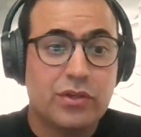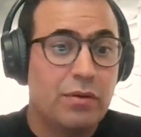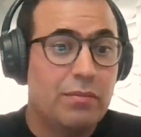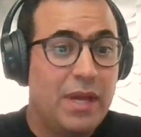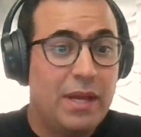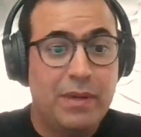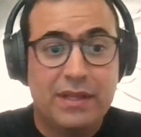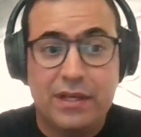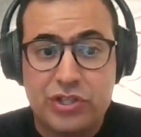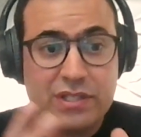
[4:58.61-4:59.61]
or maybe
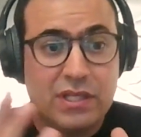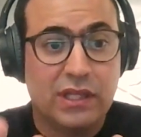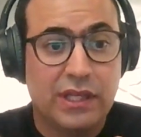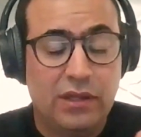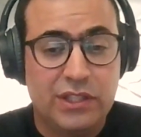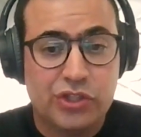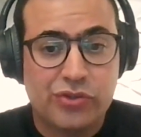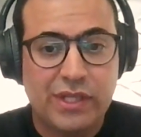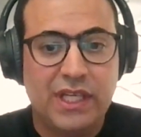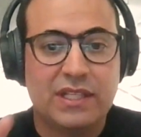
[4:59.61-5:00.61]
they're just a little
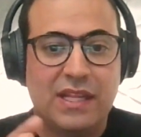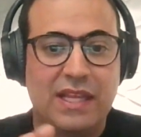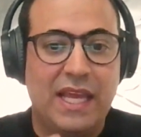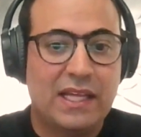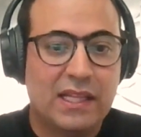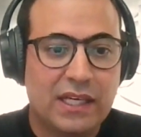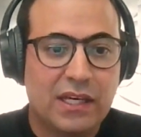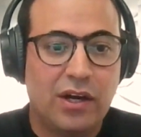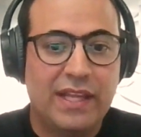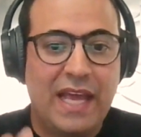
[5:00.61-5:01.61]
intrigued and they
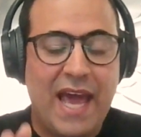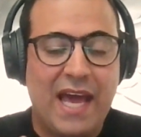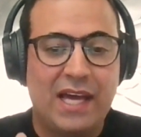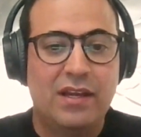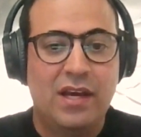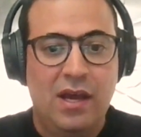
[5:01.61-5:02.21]
click on the ad,